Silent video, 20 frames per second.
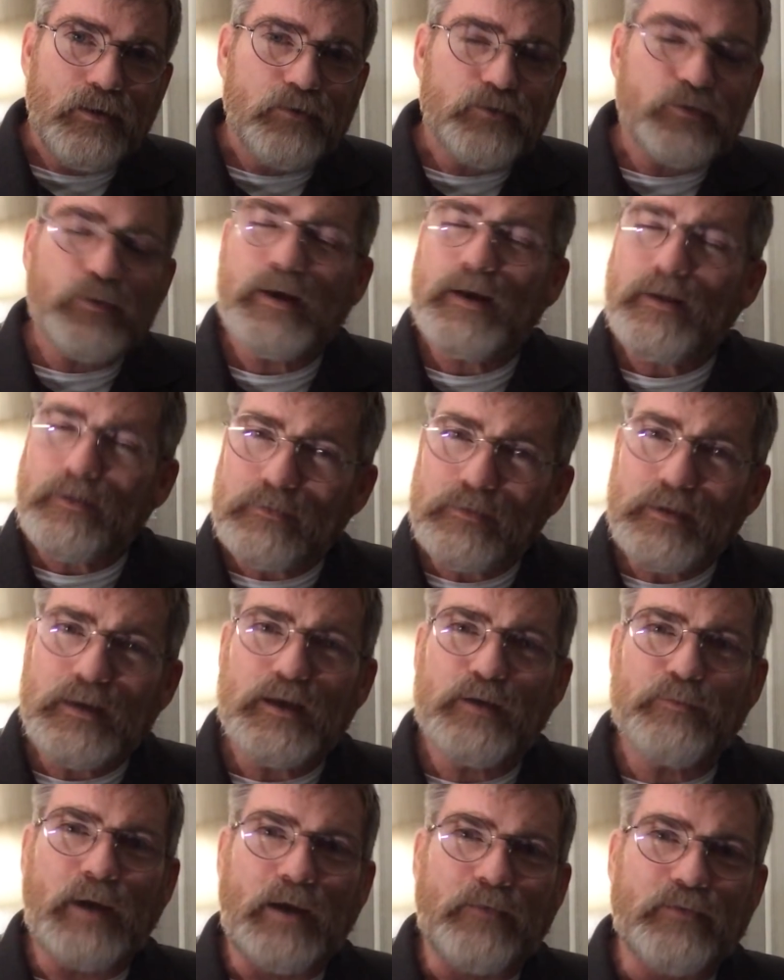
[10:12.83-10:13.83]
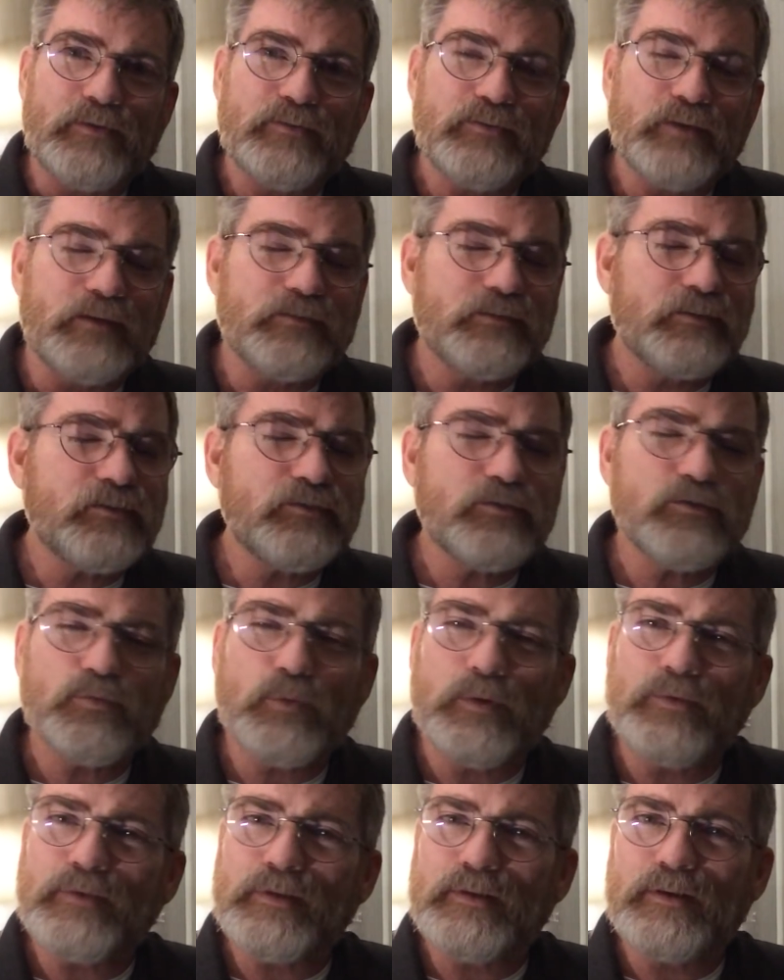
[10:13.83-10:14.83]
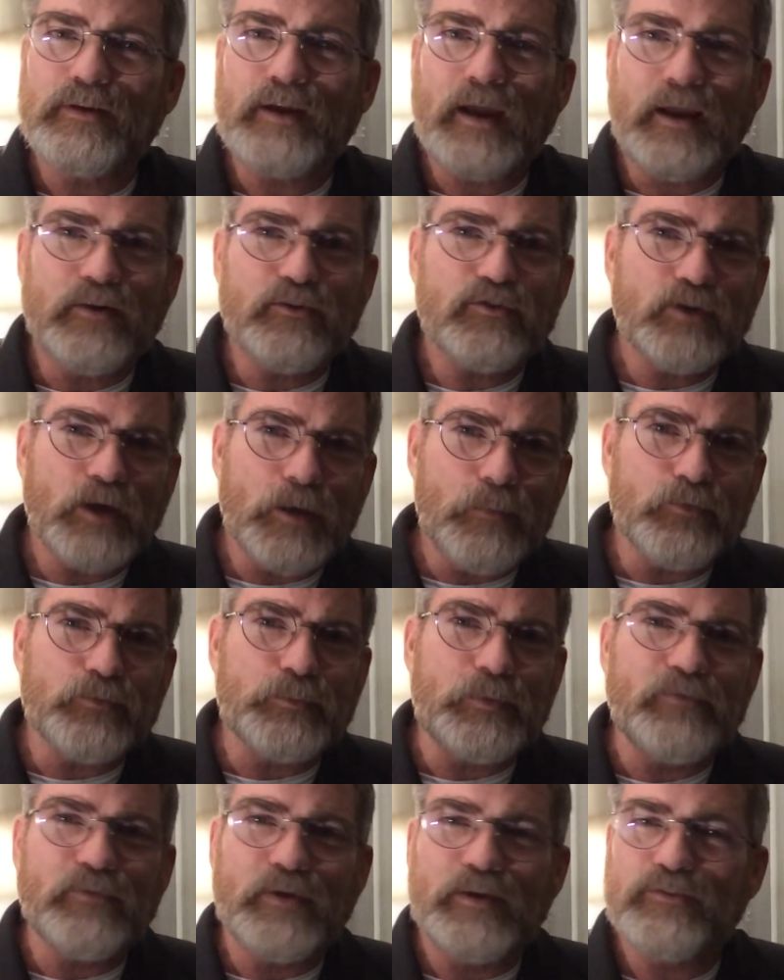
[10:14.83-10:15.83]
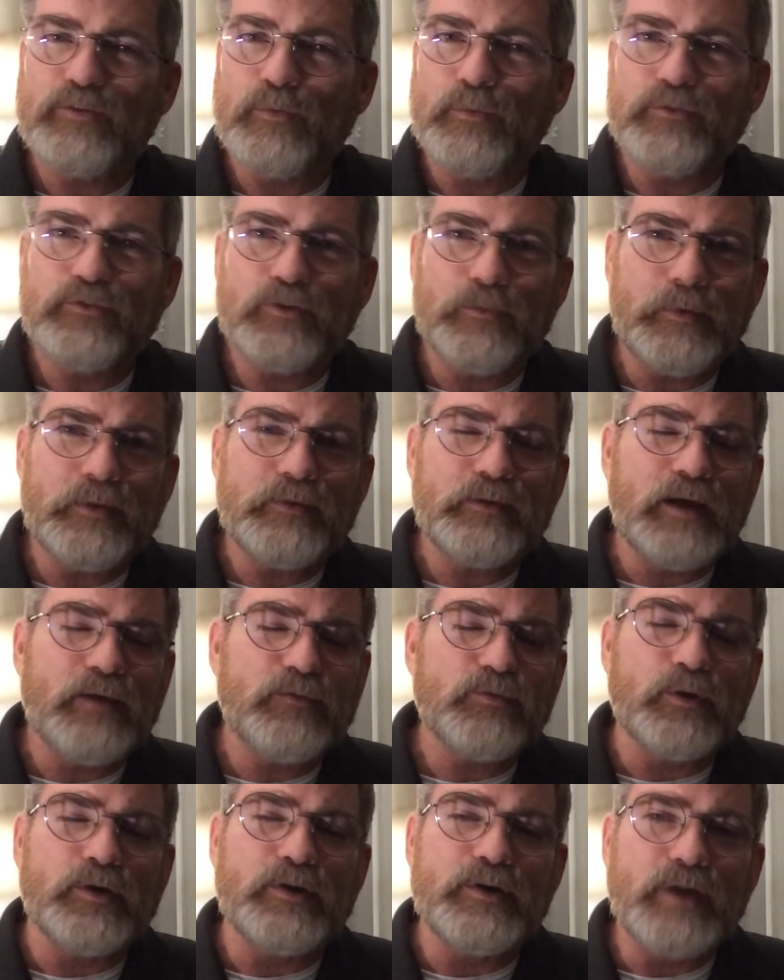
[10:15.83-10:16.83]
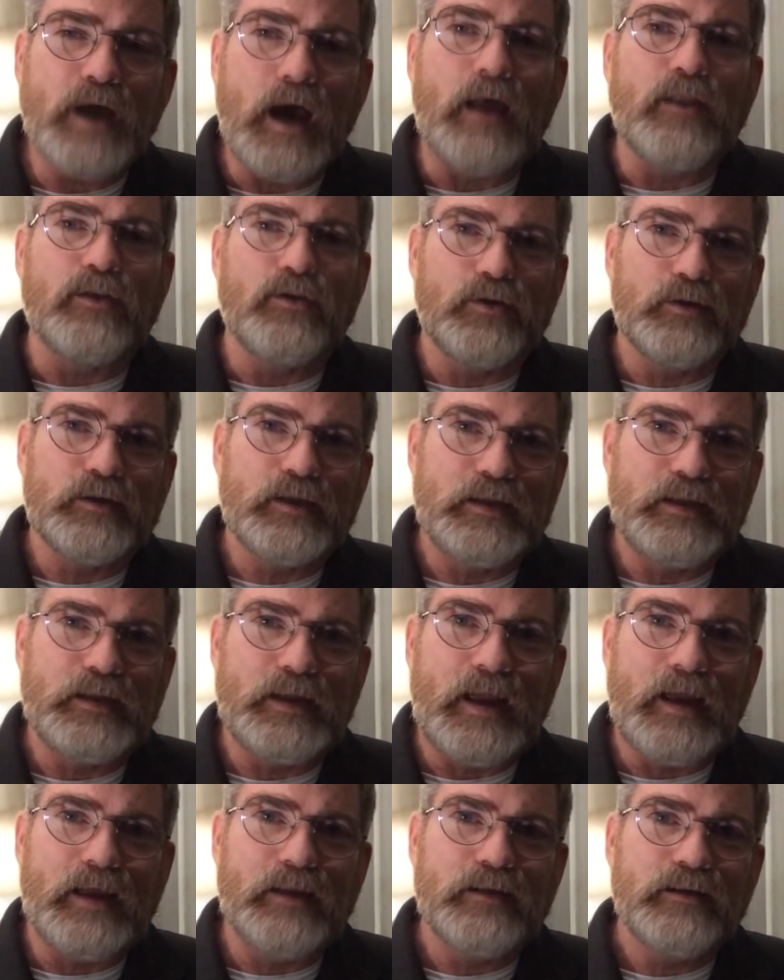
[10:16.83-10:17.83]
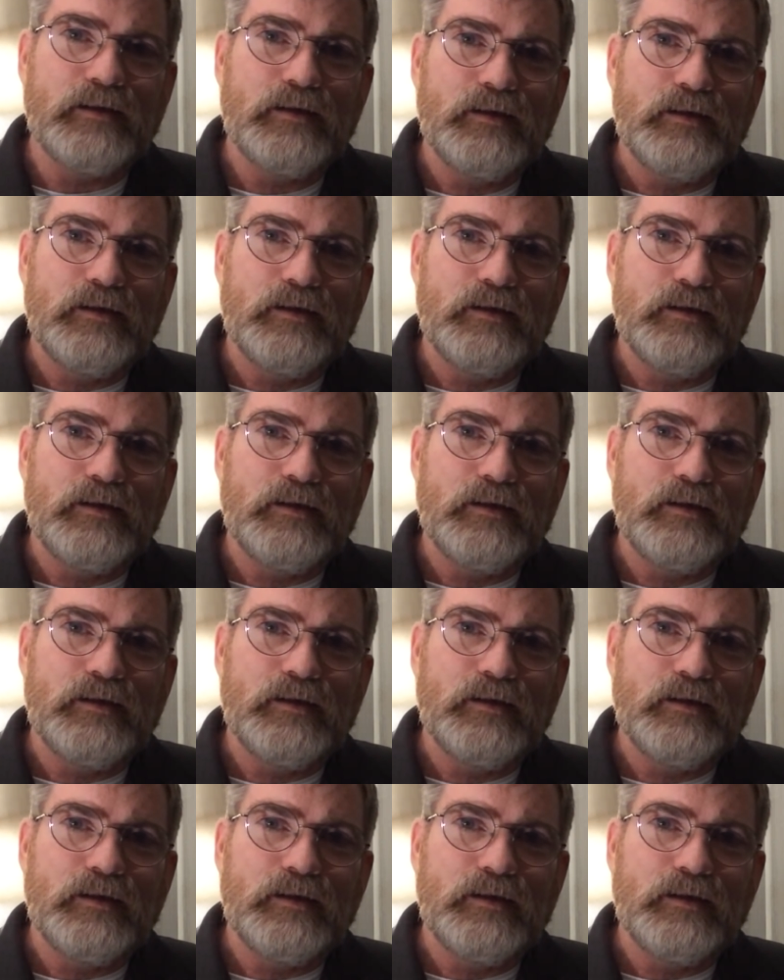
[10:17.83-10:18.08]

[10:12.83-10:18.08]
So we got to think about these things. And this is one thing that kind of troubles me, friends, that so many times we're not looking at.